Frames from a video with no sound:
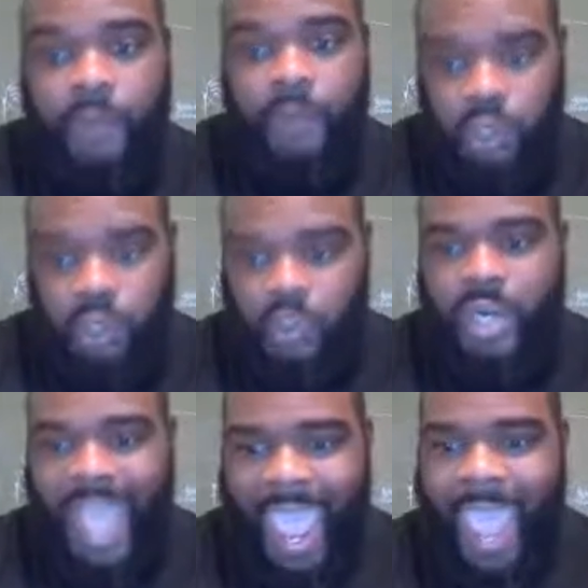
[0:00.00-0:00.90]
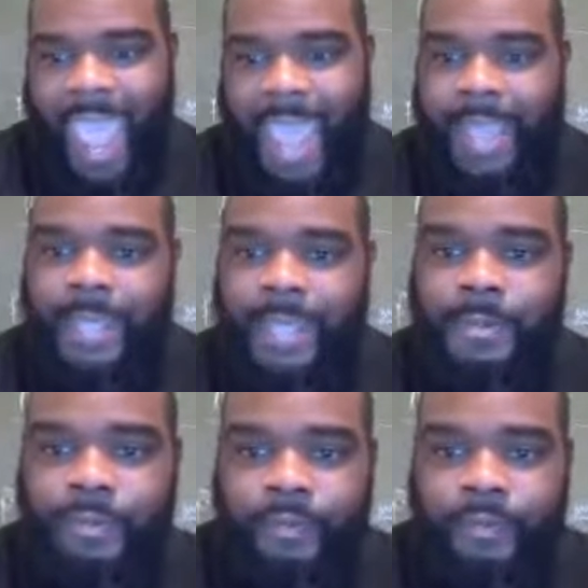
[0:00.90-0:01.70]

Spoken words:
course we're going to add,